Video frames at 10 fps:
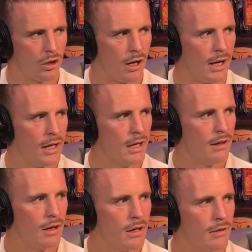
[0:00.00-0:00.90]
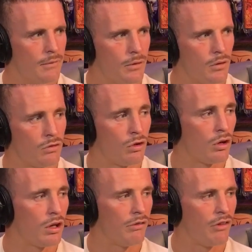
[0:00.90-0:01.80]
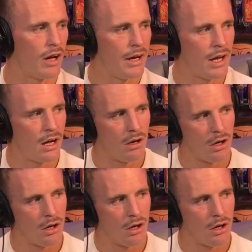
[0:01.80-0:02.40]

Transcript: I took in the fight now?